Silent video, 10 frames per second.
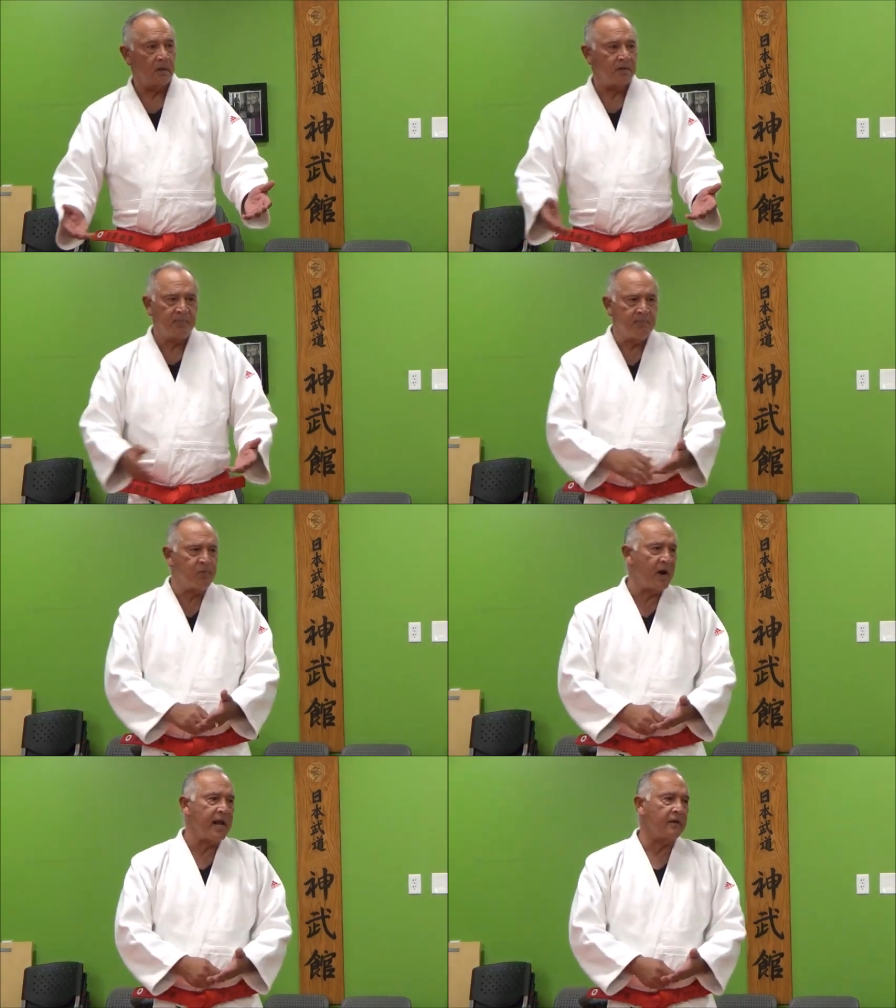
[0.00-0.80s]
To be
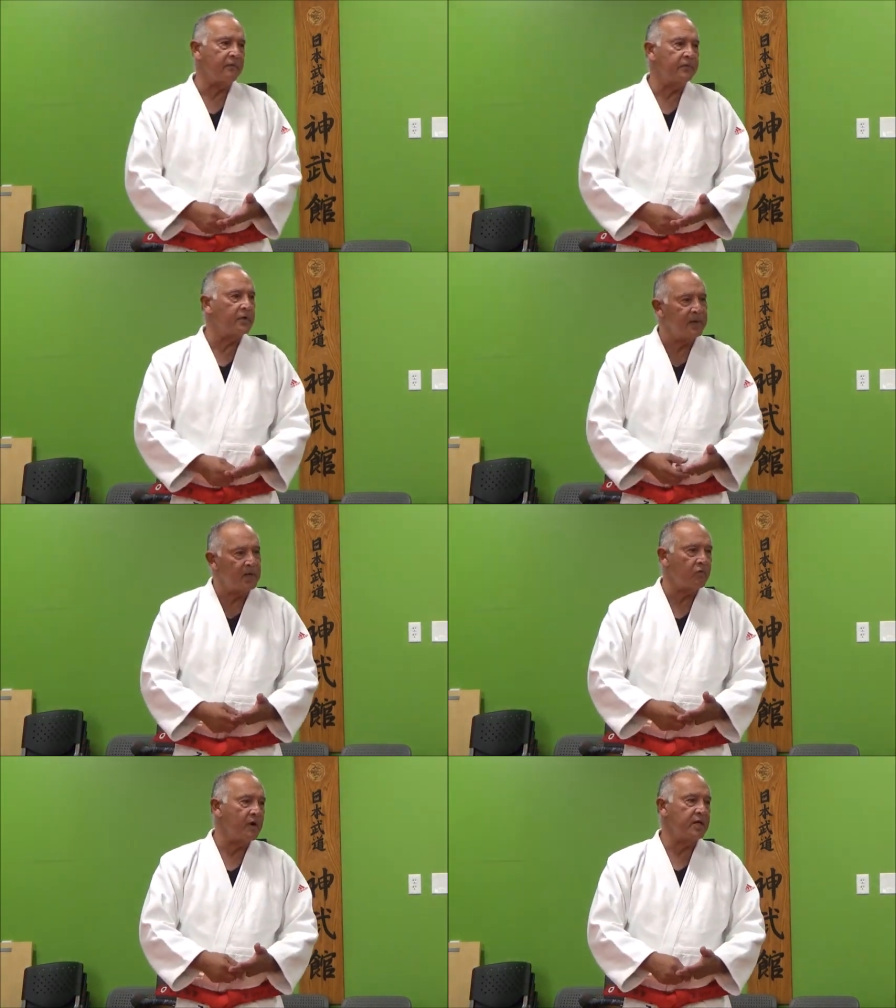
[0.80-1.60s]
brave, to be
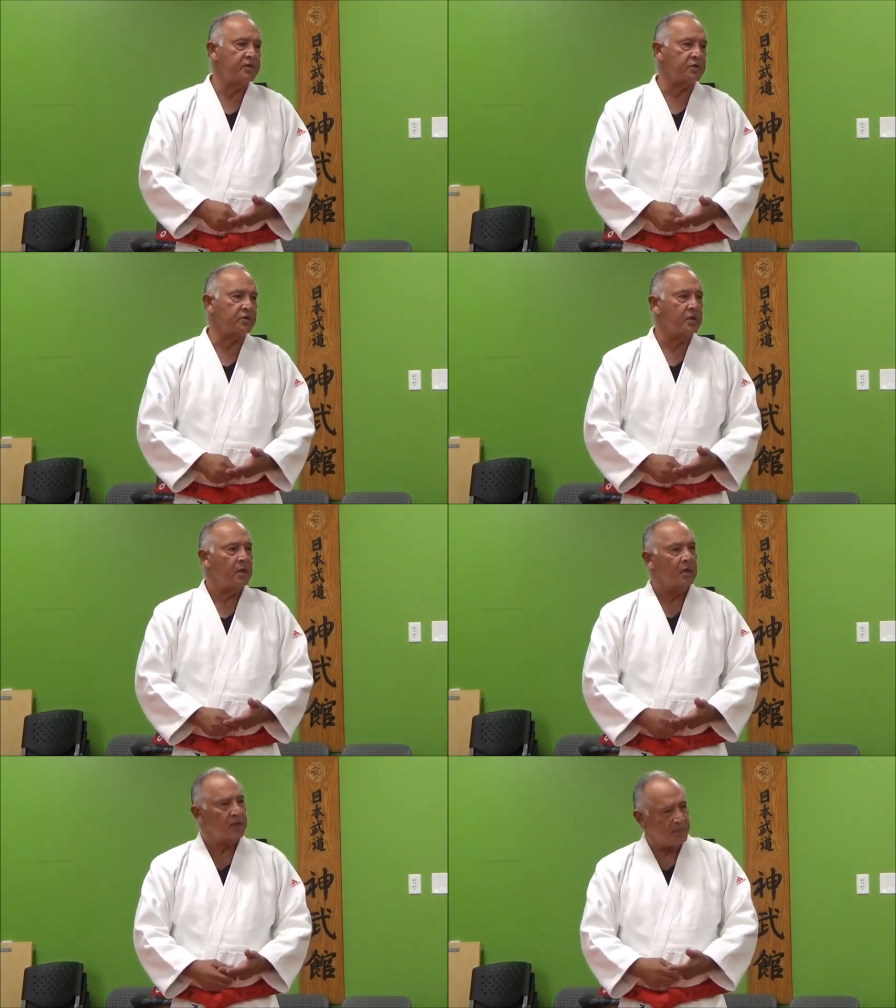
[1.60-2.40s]
courageous,
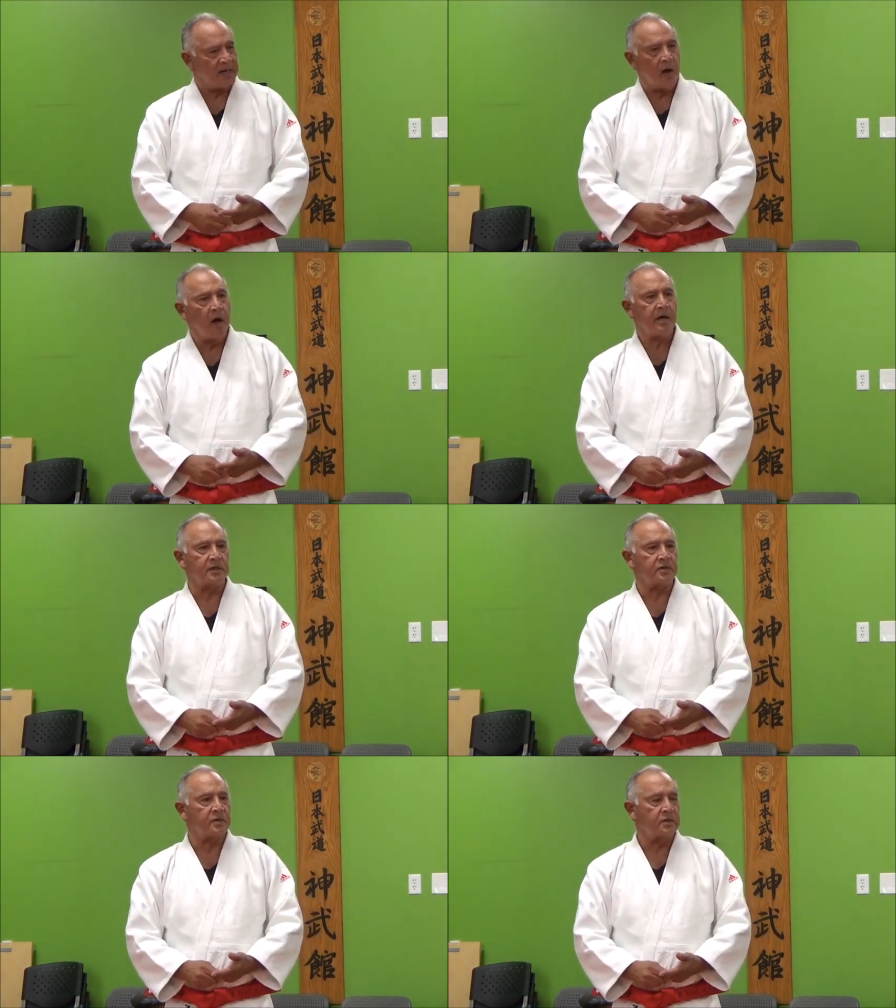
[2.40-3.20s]
to be
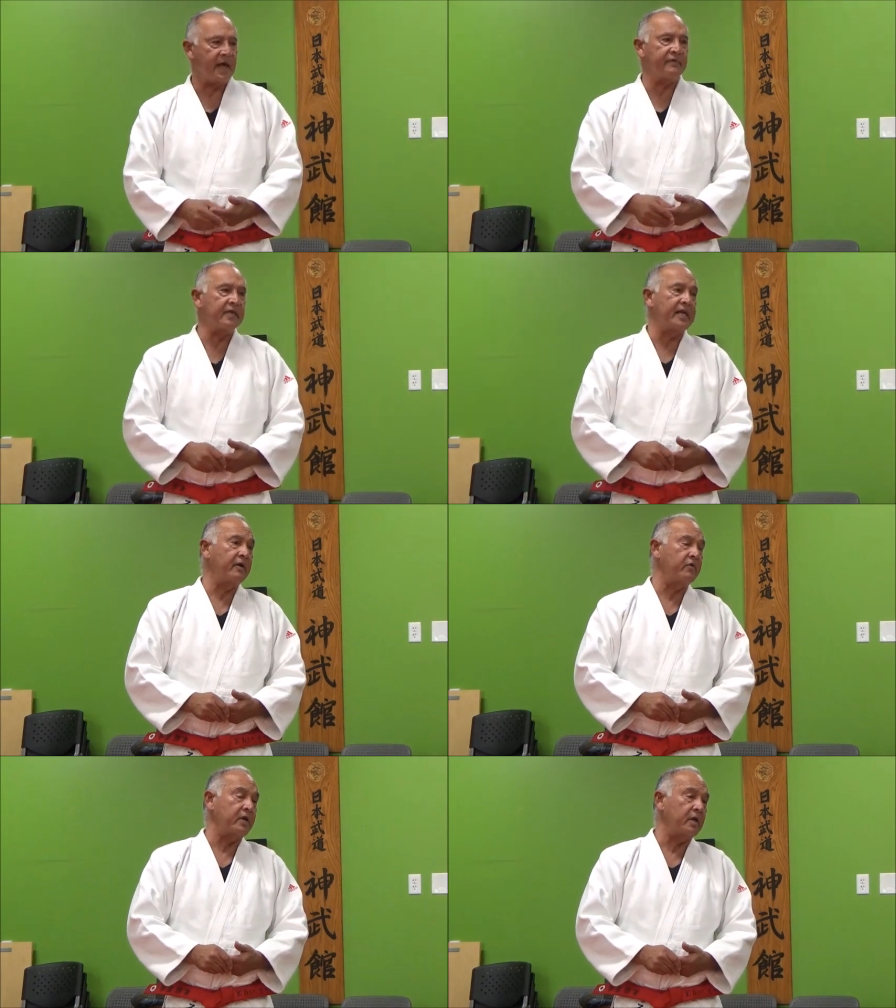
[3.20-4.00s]
honest, to have
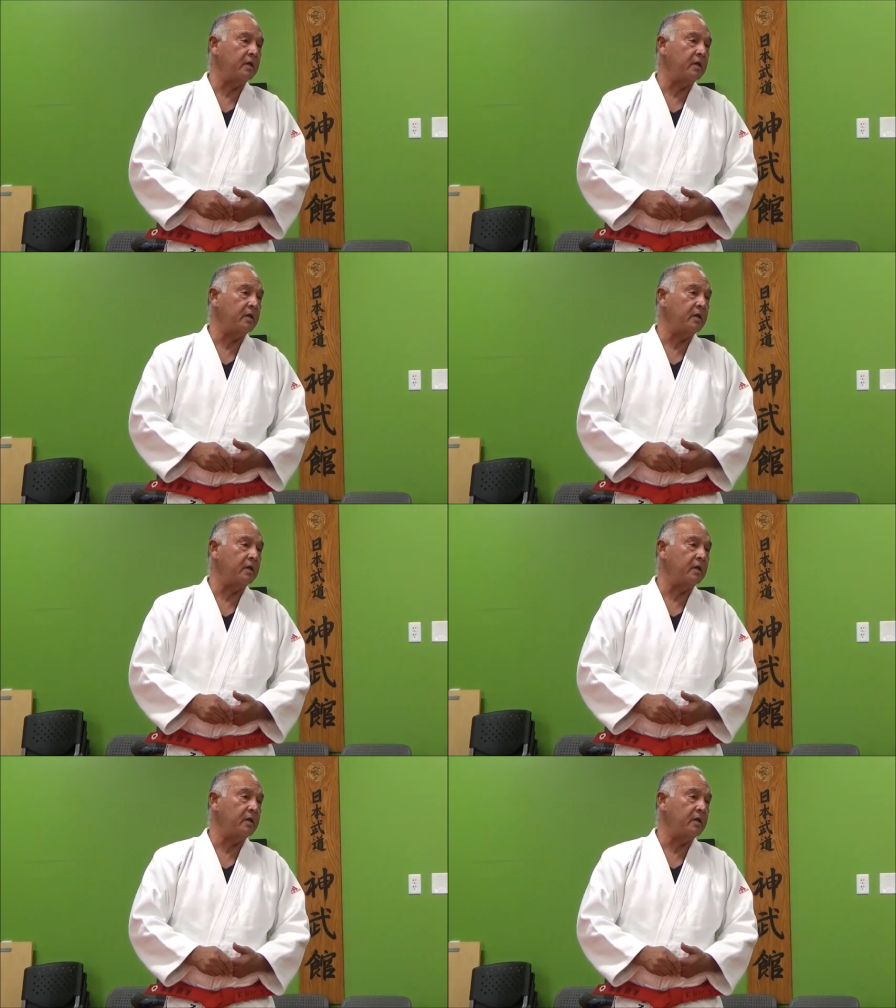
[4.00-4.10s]
integrity,